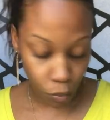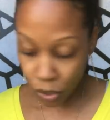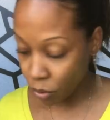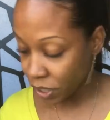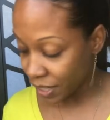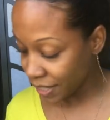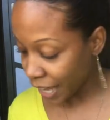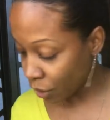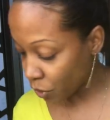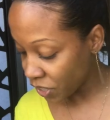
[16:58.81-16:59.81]
We know that a
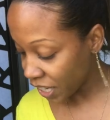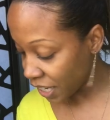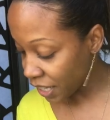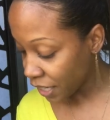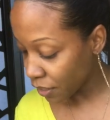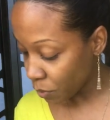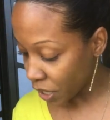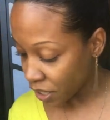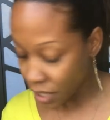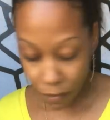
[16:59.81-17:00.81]
cycle has ended because we
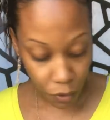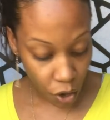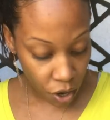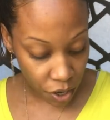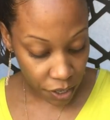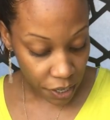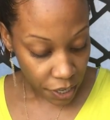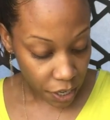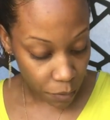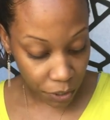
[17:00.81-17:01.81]
have the Death card
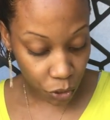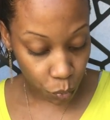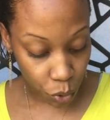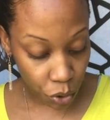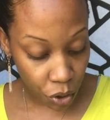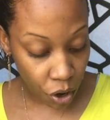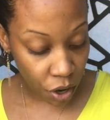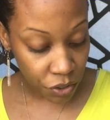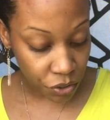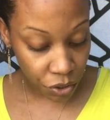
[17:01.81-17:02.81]
and we got the World
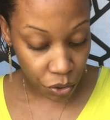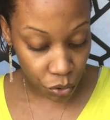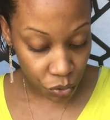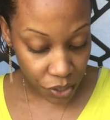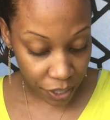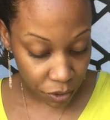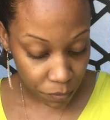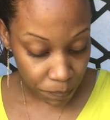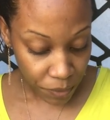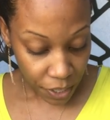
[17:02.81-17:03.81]
card, starting a new cycle,
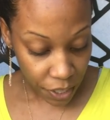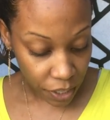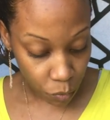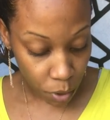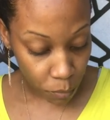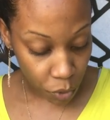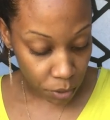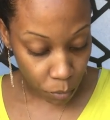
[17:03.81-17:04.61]
and they want more